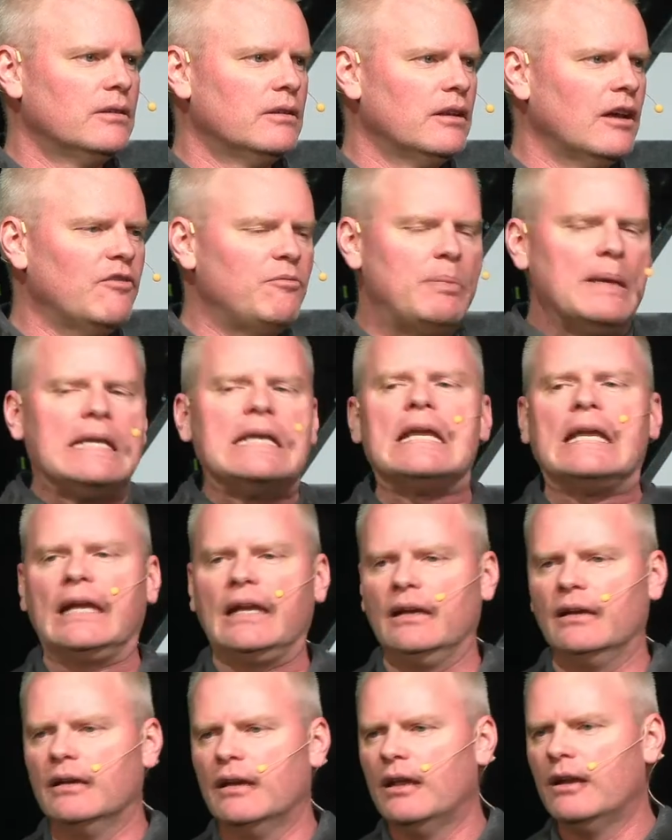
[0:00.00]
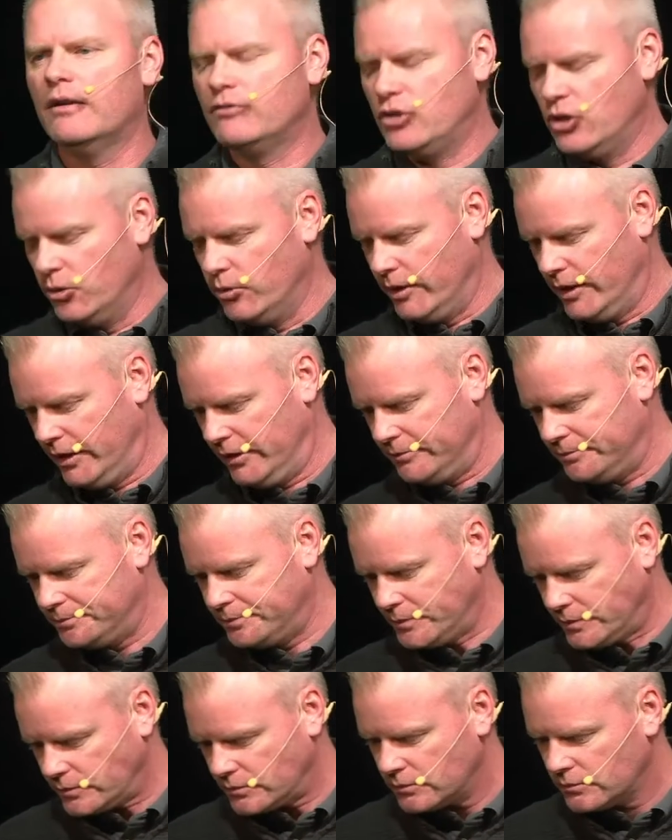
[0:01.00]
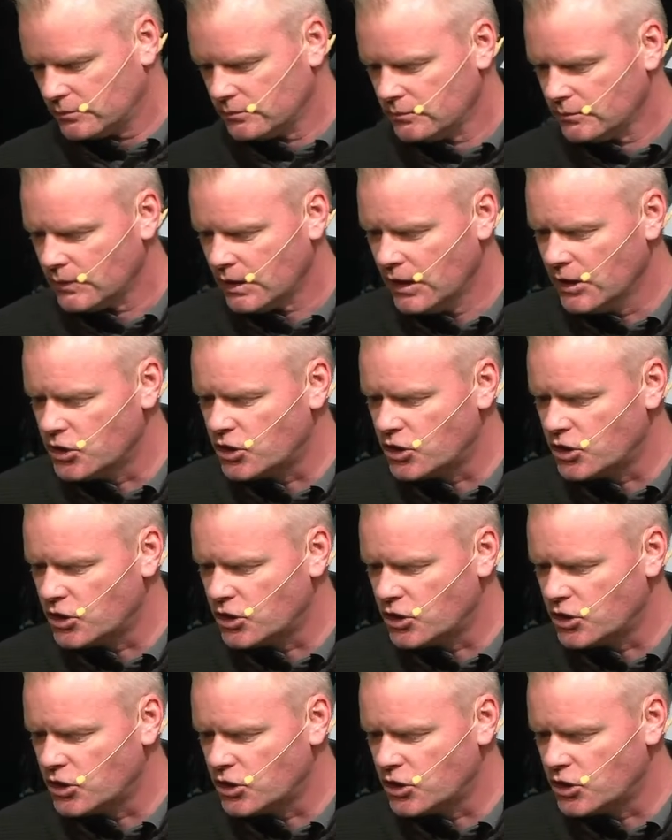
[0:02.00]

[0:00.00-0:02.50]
of being and of doing. And